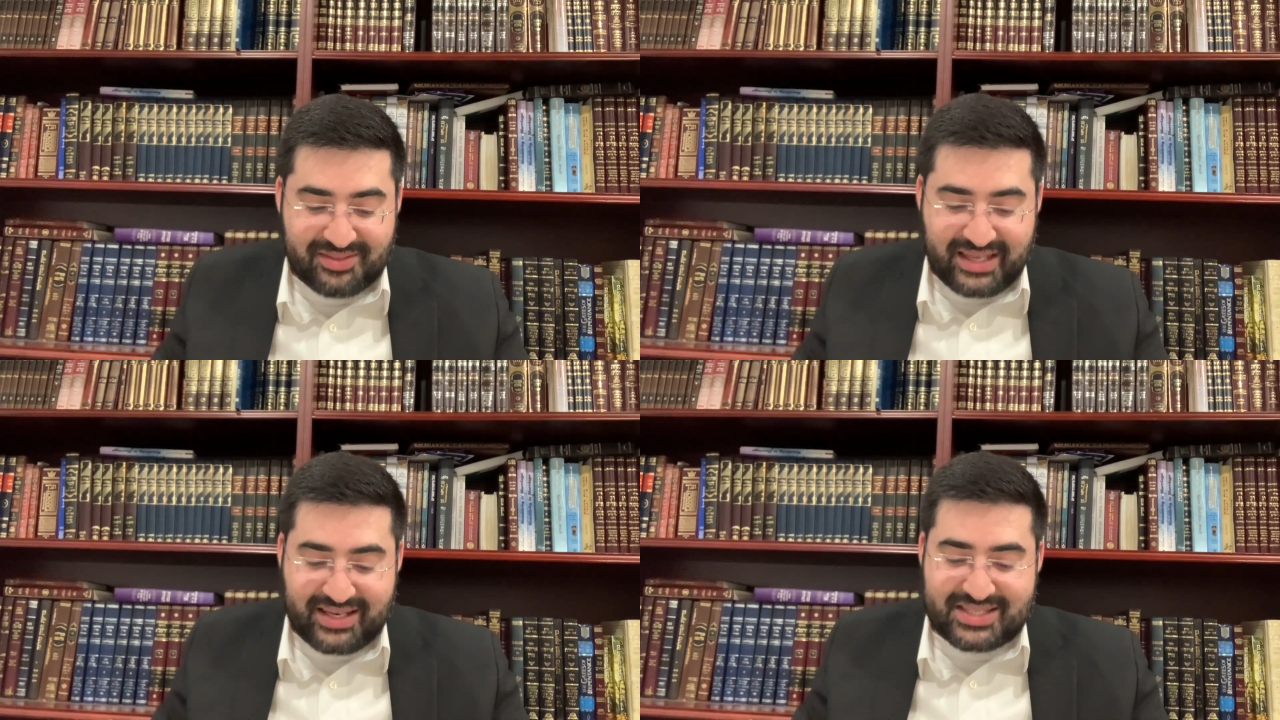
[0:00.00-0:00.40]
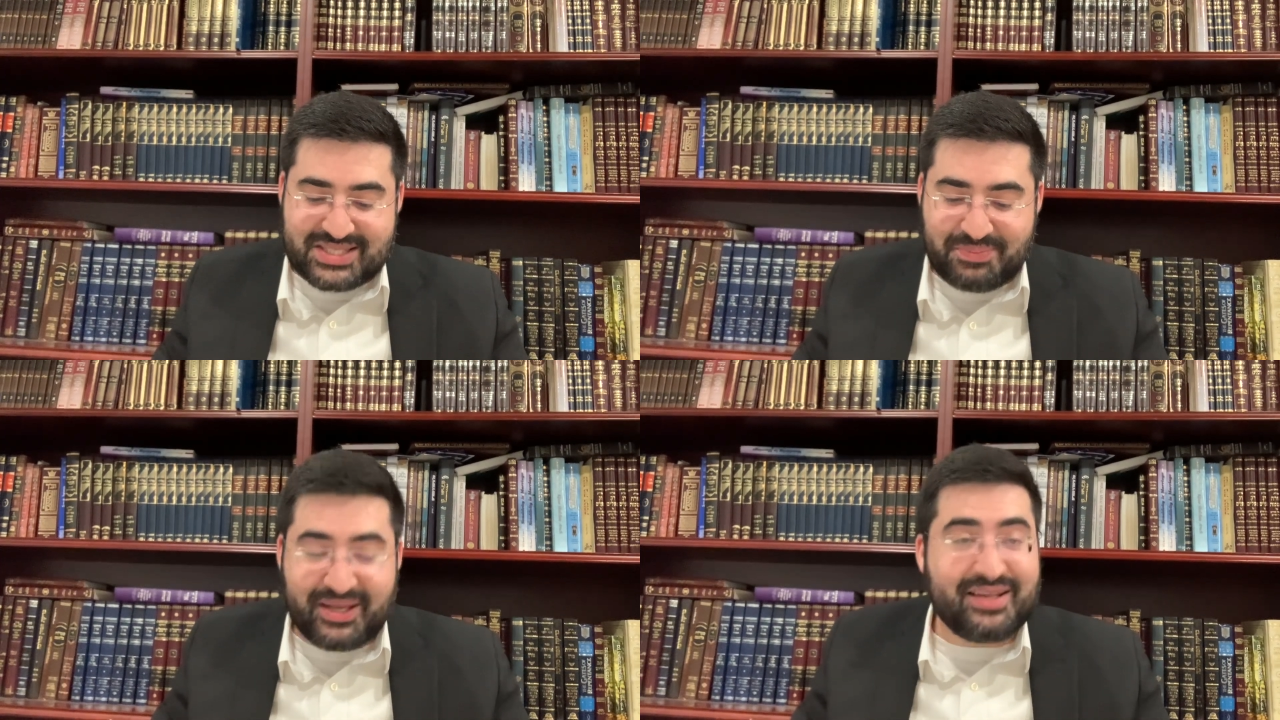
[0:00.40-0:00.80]
They didn't
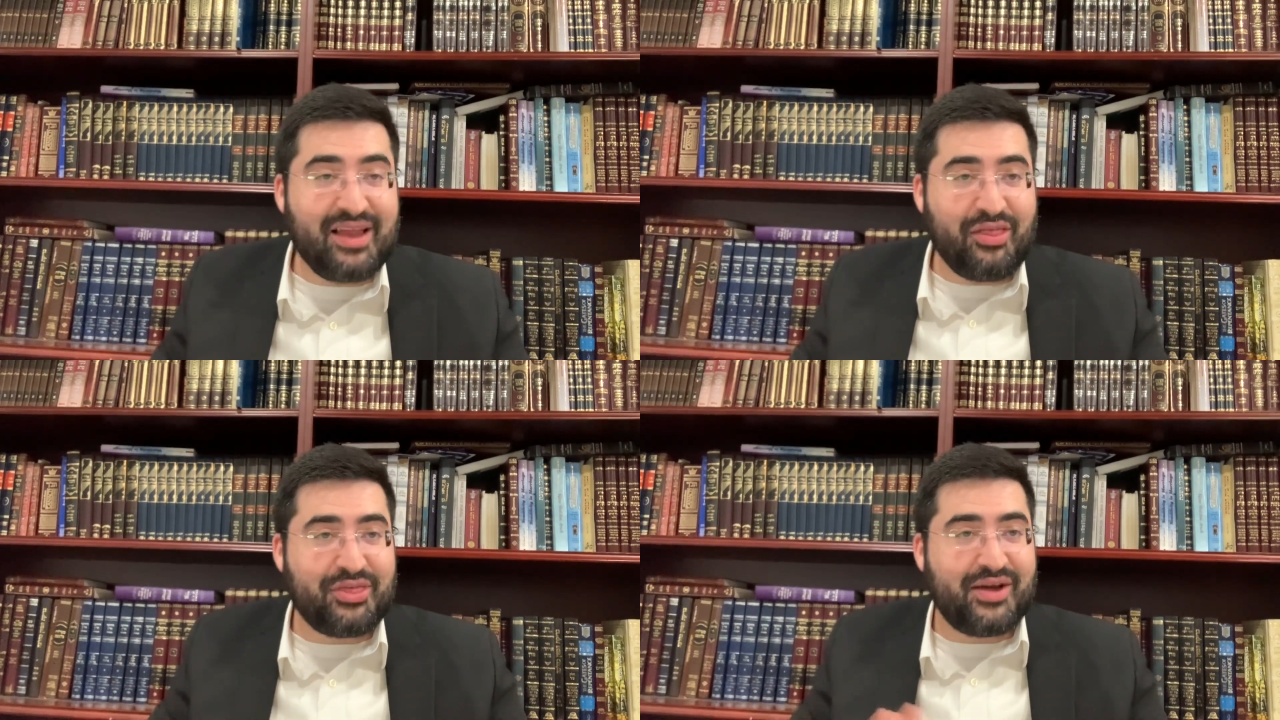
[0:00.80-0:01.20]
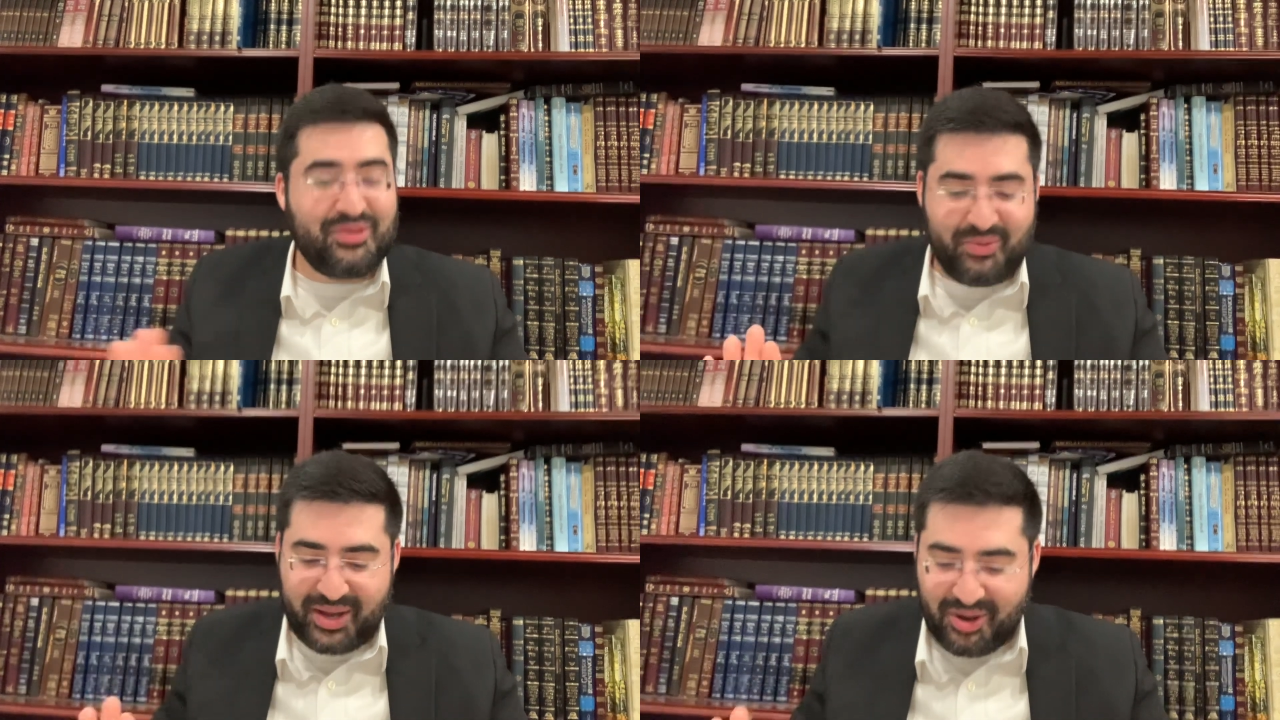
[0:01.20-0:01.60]
speak nothing on
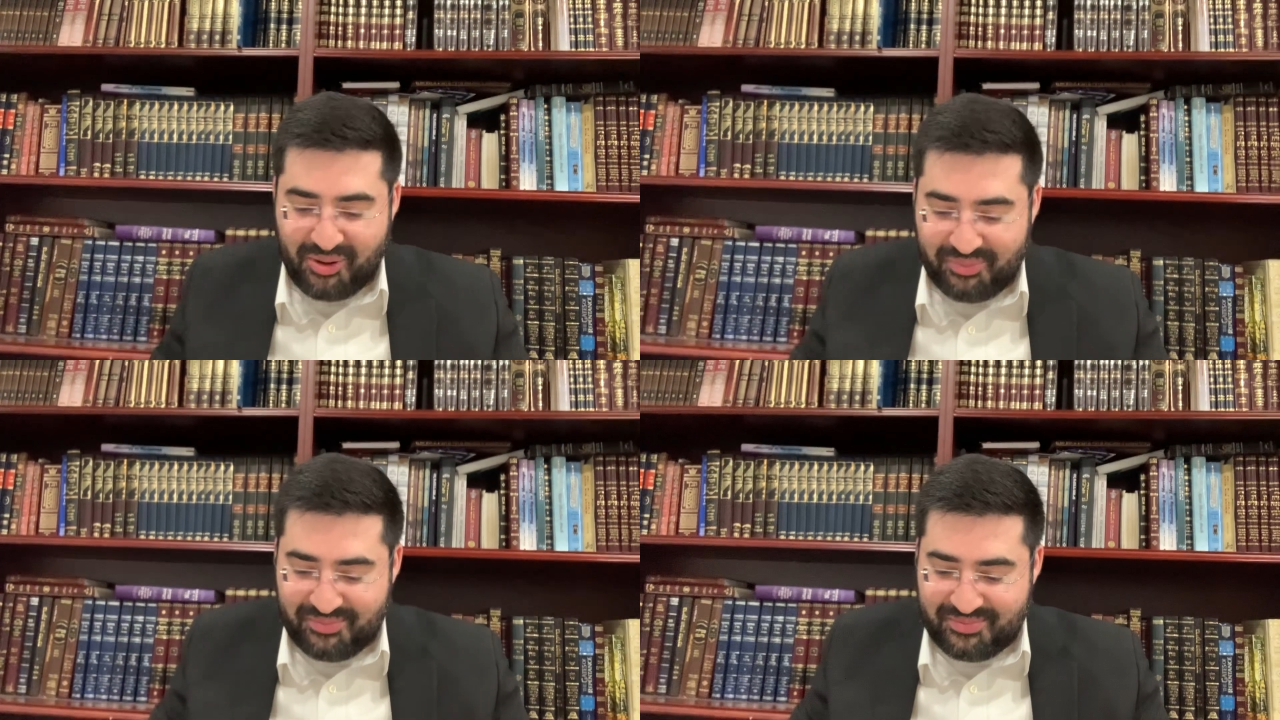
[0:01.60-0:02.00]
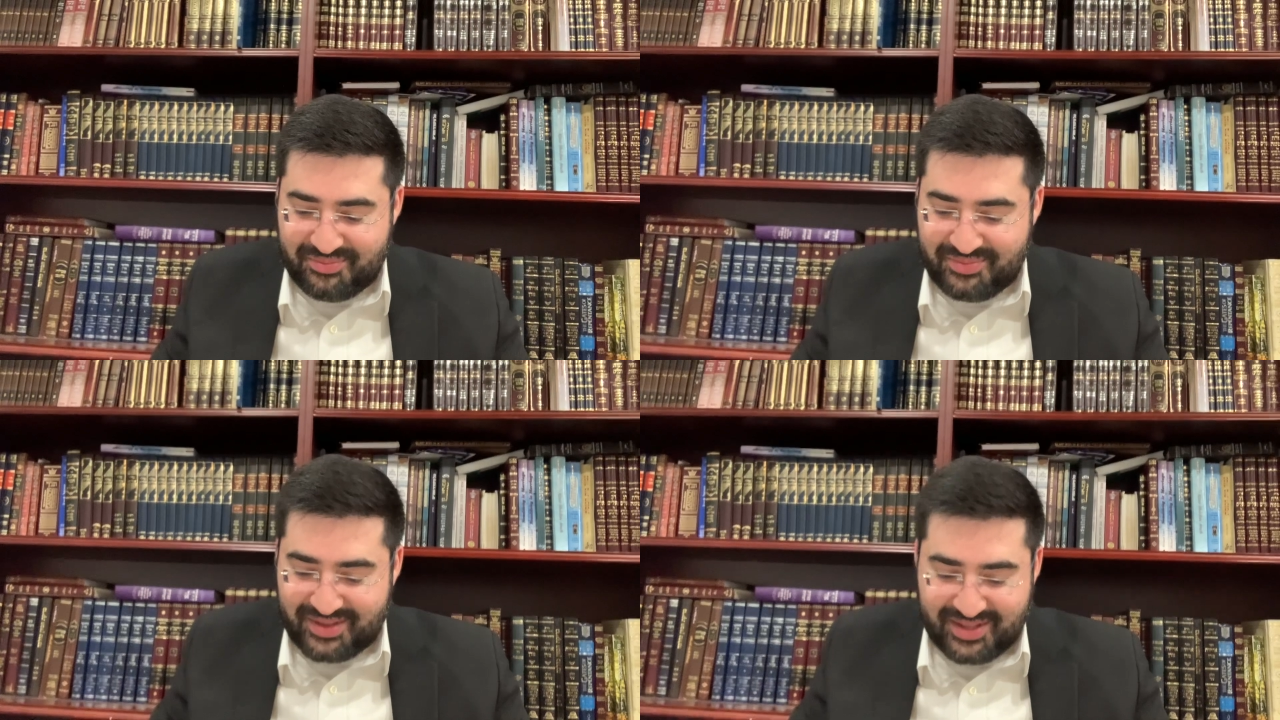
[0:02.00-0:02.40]
the way home.
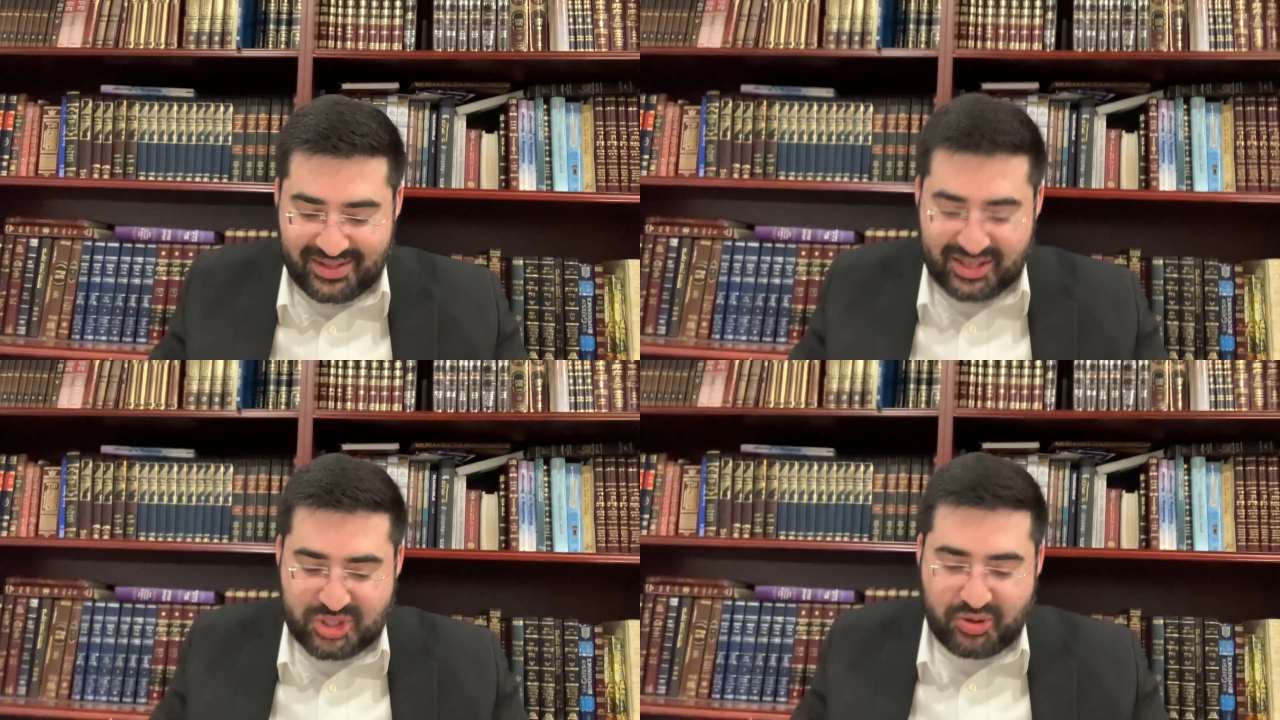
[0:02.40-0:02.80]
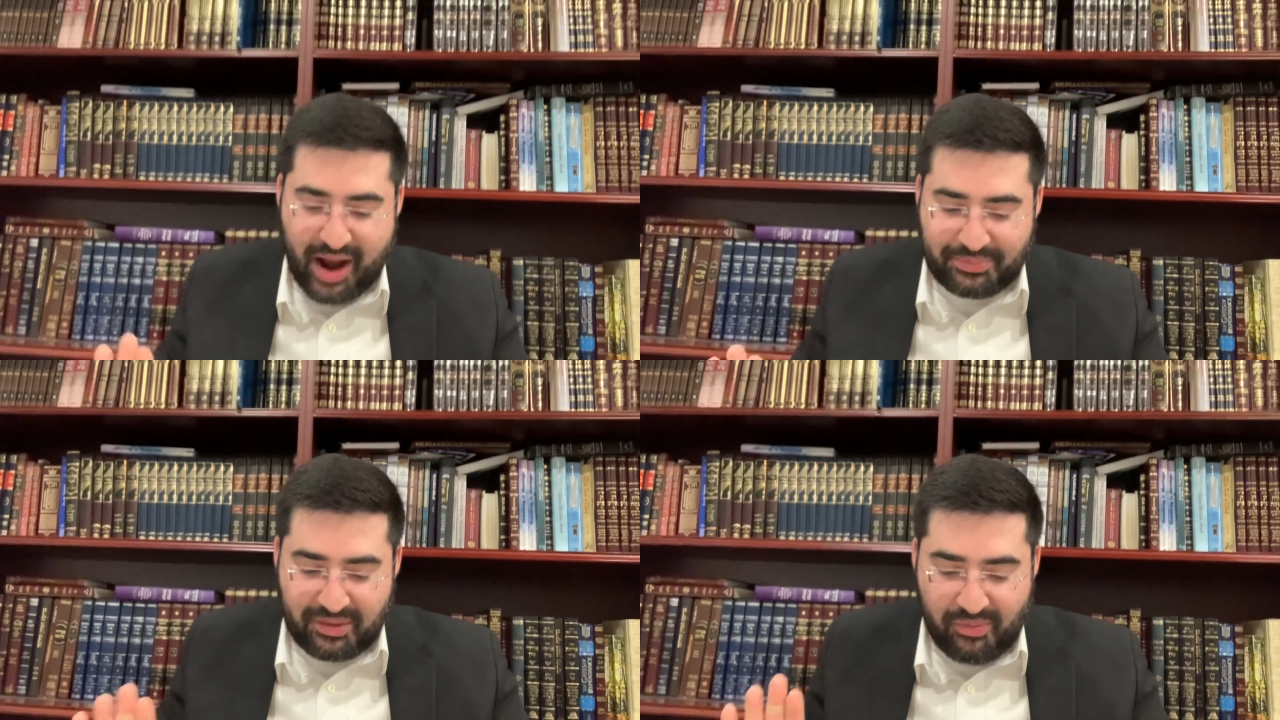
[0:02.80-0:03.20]
He
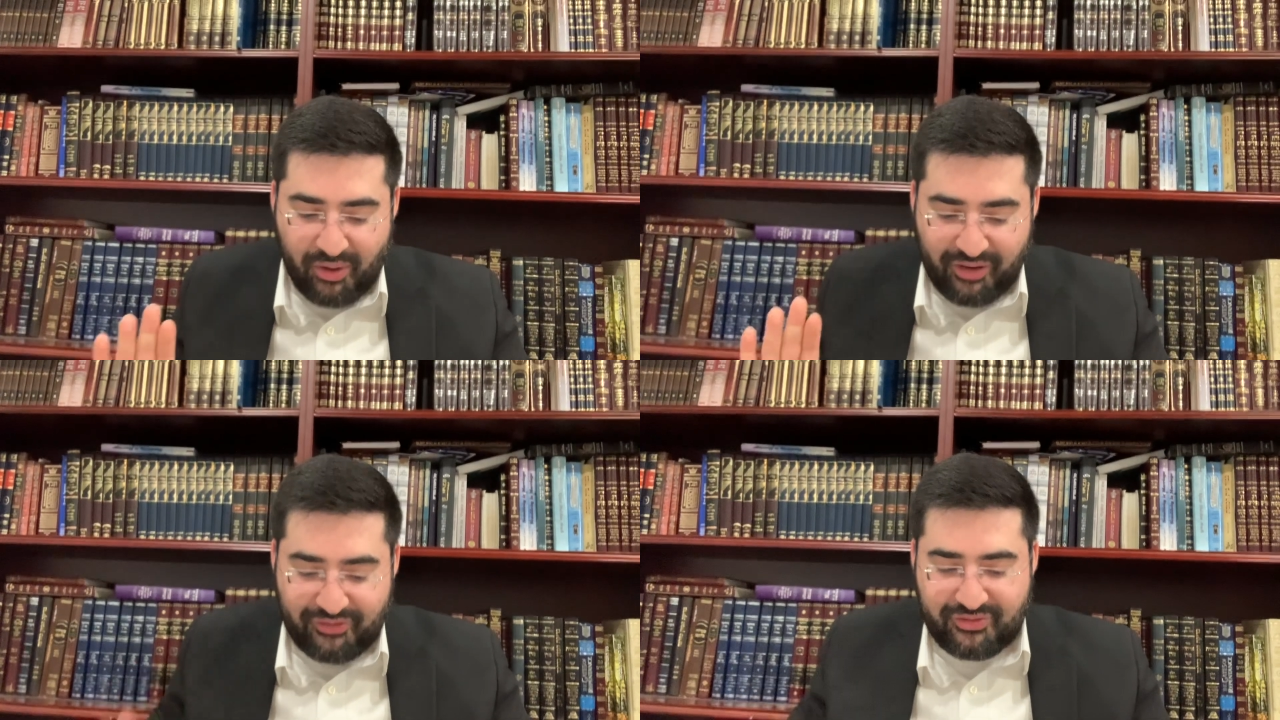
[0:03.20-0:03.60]
dropped him off.